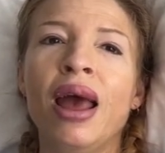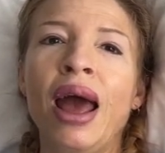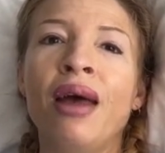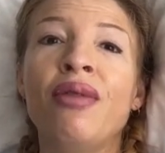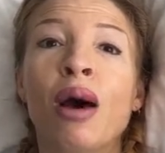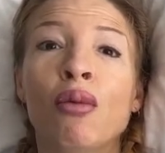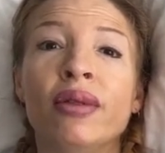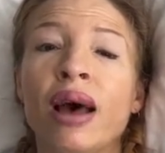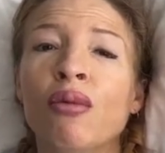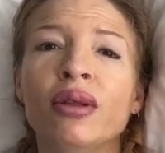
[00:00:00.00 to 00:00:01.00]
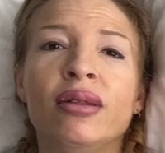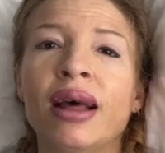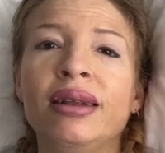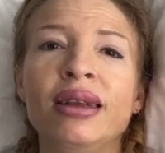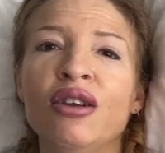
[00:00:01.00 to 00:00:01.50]
And
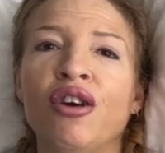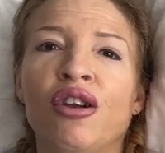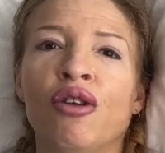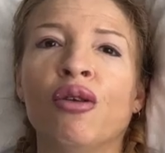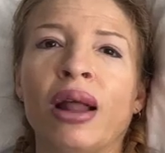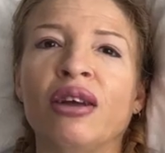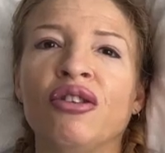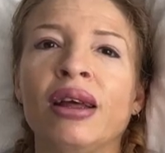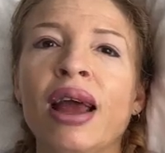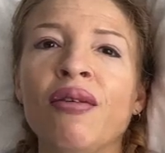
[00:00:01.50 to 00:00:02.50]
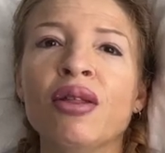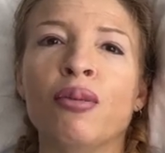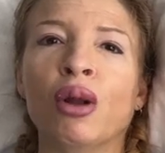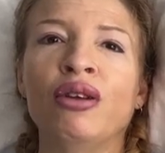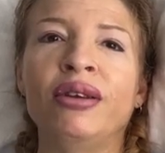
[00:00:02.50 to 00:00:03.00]
that didn't hurt at all, actually. Having the
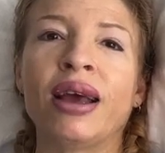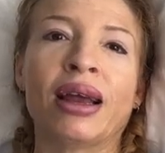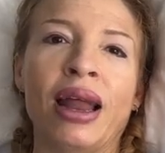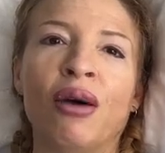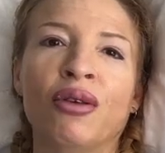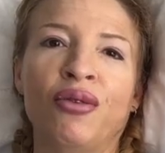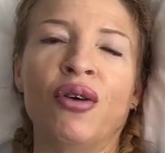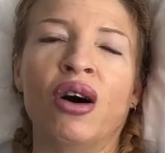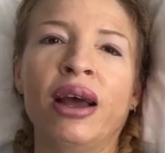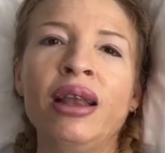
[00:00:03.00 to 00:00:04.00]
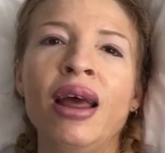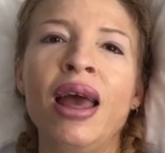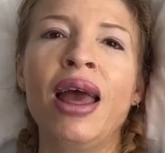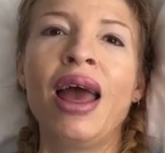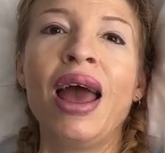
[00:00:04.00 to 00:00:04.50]
balloon taken out was fine.
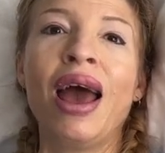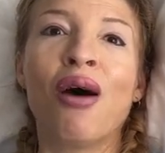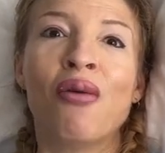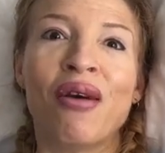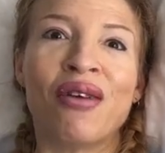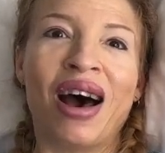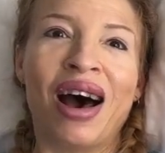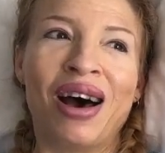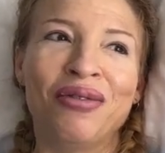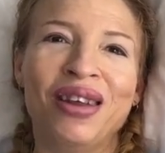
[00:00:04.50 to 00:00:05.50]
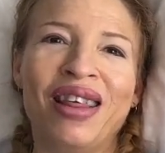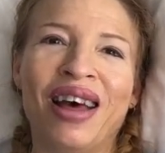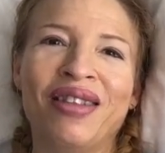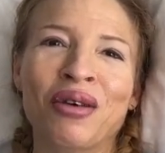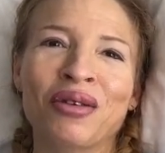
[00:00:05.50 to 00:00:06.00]
However, after
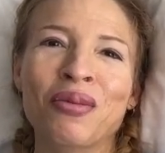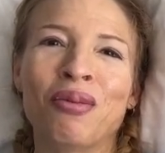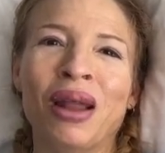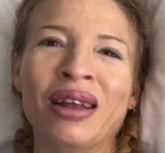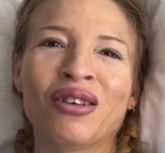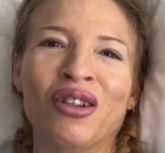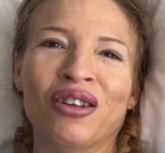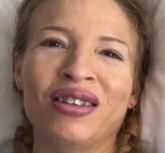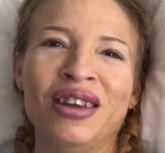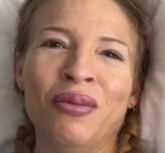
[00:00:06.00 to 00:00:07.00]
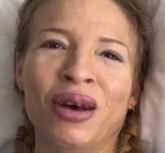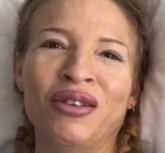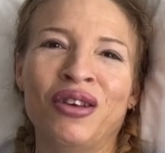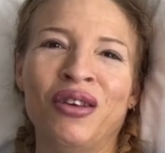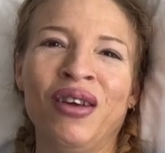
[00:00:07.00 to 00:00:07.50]
that, there were some blood clots near my
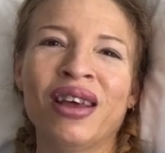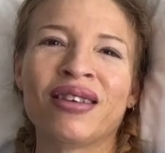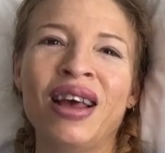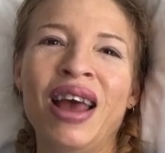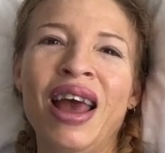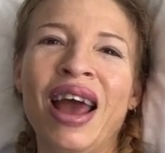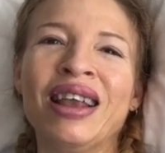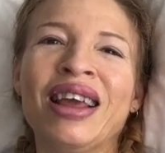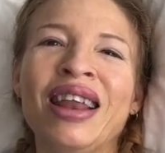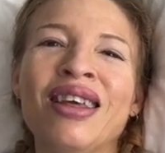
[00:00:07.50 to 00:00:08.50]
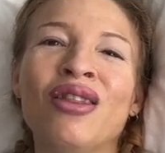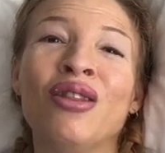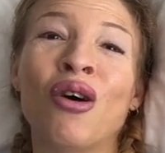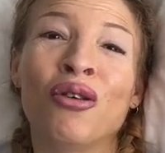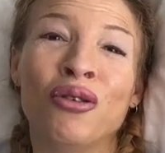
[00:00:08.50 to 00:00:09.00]
cervix, and getting
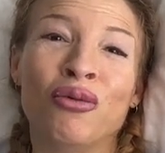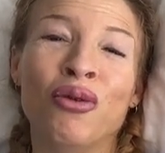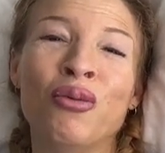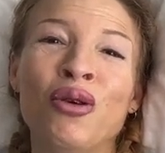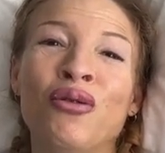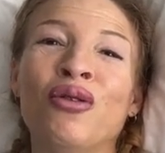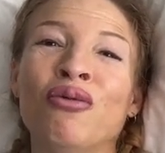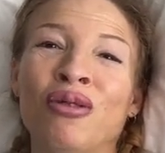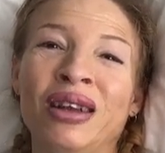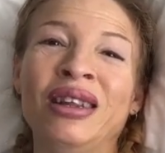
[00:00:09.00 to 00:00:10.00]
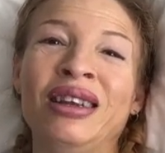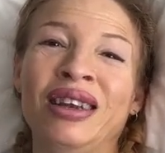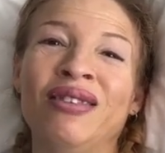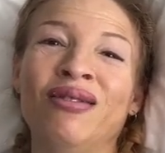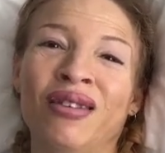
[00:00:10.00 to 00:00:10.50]
those removed really
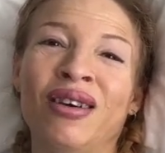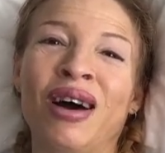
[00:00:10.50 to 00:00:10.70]
did